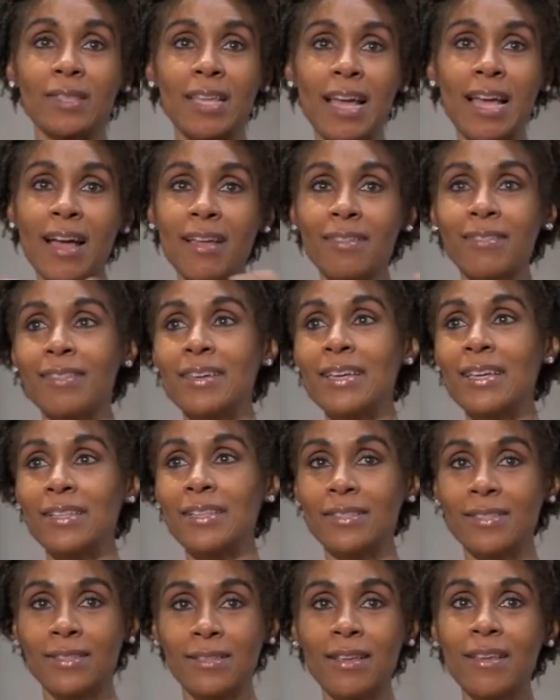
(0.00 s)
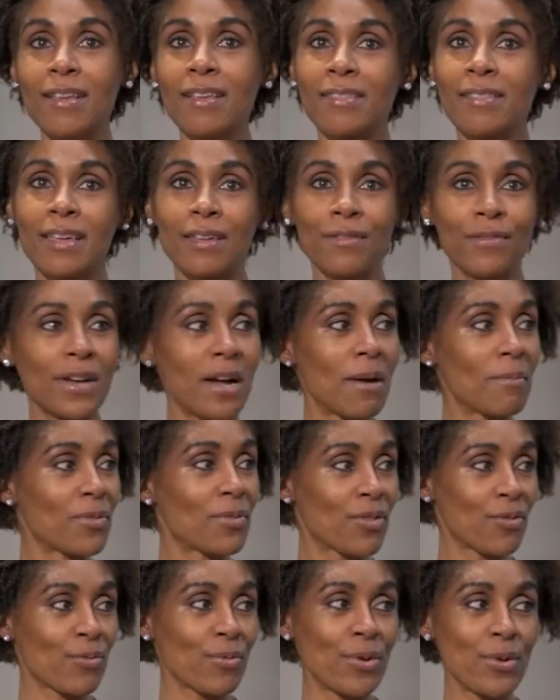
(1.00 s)
the athletes that have come
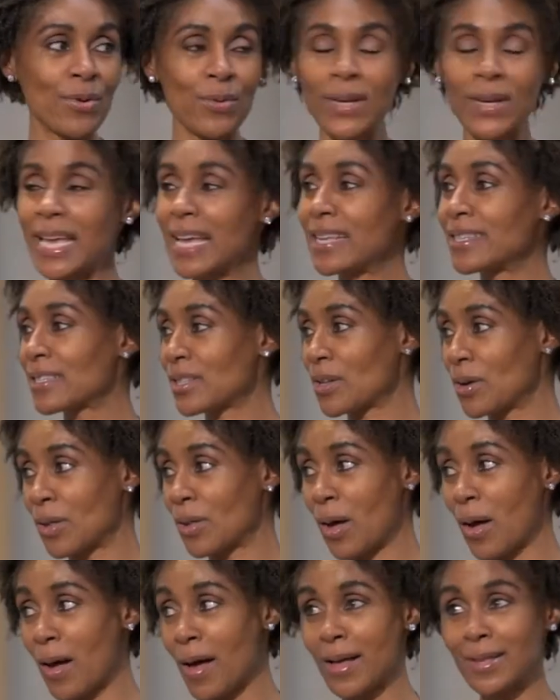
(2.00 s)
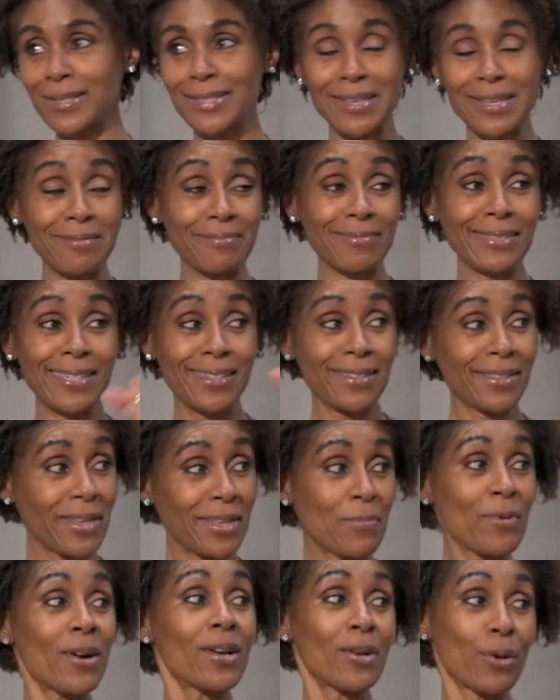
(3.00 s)
through against all odds and they
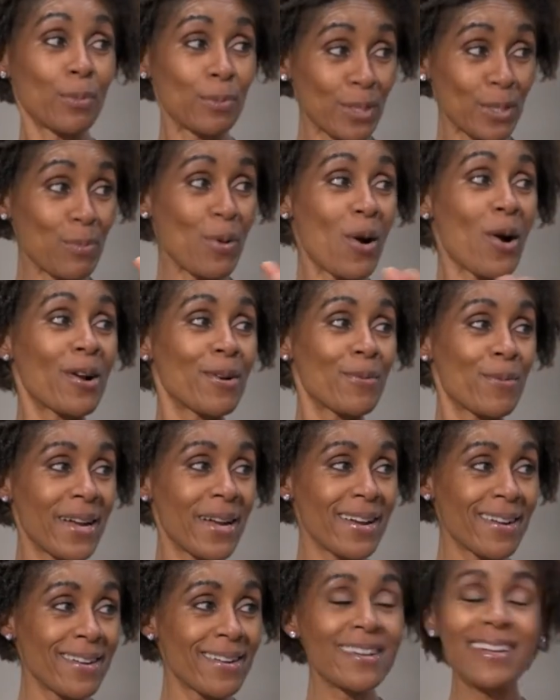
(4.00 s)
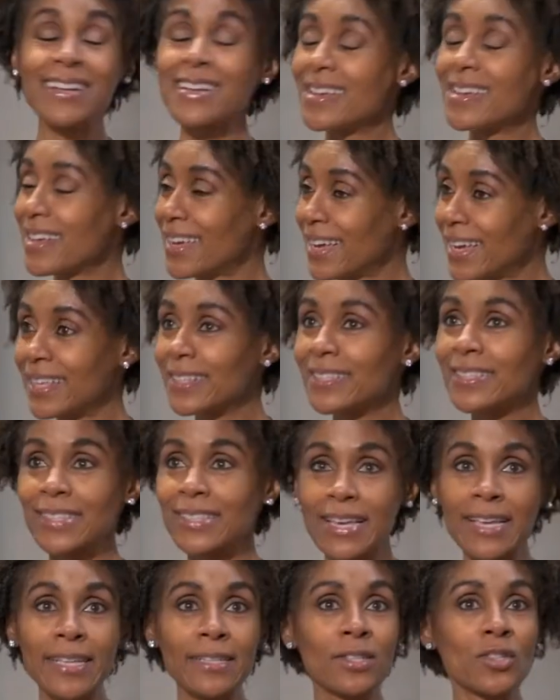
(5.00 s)
brought home some hardware it's
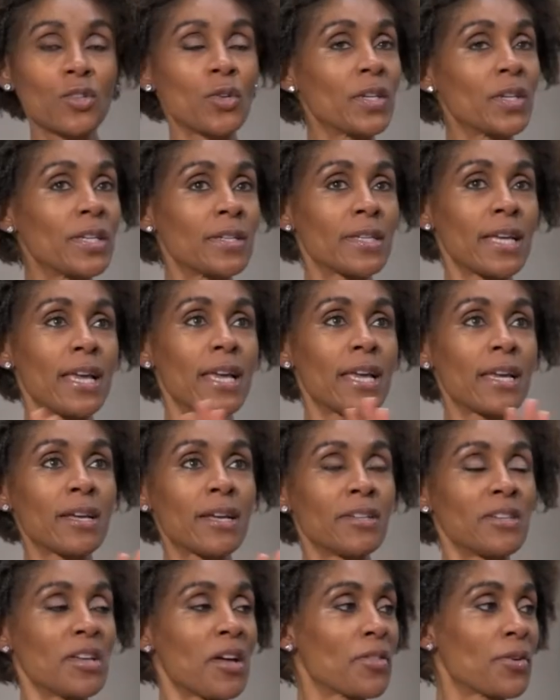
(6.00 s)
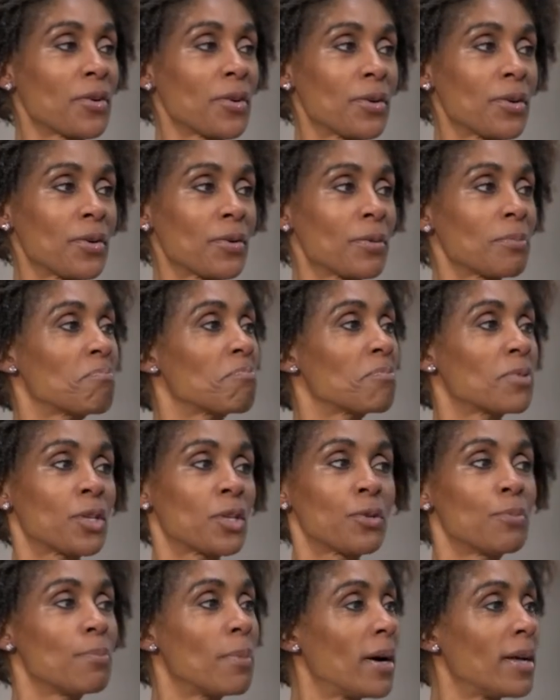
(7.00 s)
it's going to take another
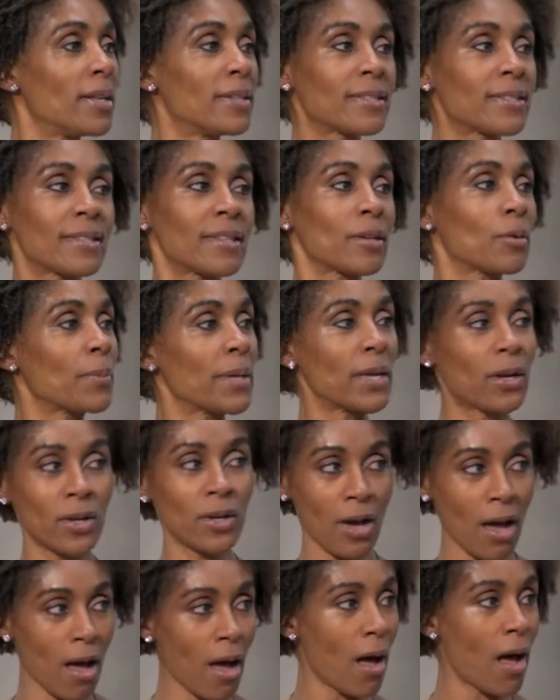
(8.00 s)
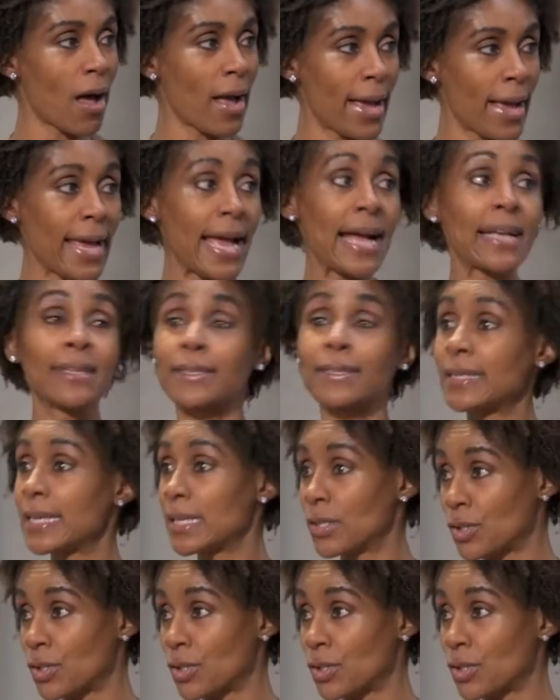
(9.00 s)
two months they'll be on a high as they